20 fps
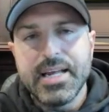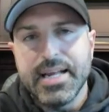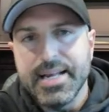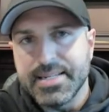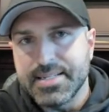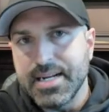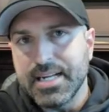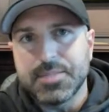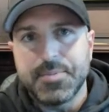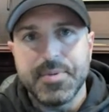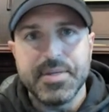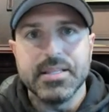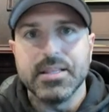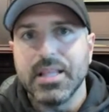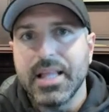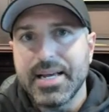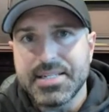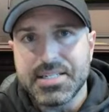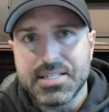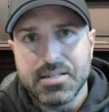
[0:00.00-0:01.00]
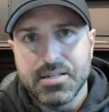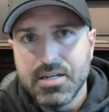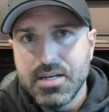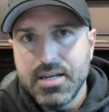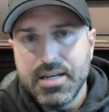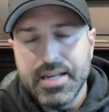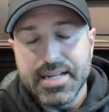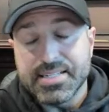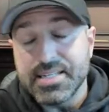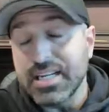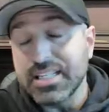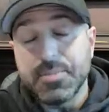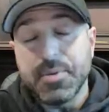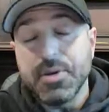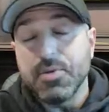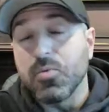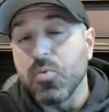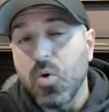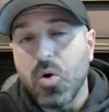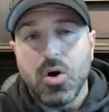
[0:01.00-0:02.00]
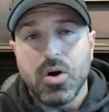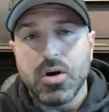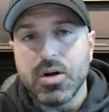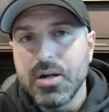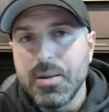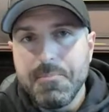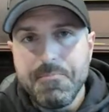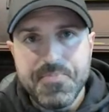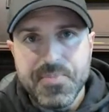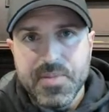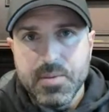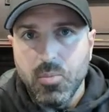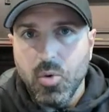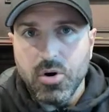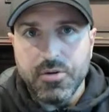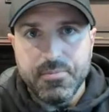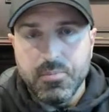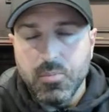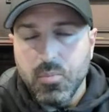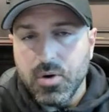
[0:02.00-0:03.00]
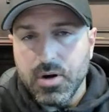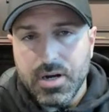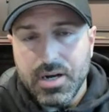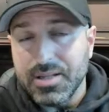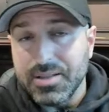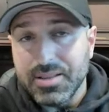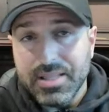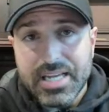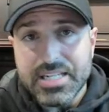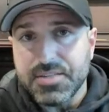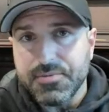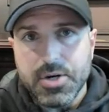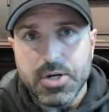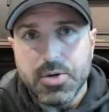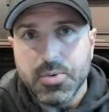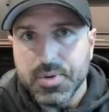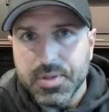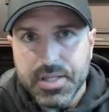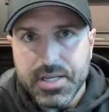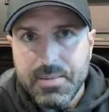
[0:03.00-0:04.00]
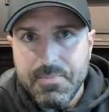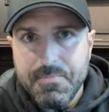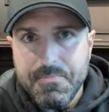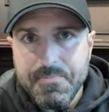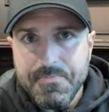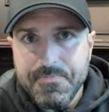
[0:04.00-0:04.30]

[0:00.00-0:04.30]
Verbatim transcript: It's not to be less, it's not to be wrong more less frequently.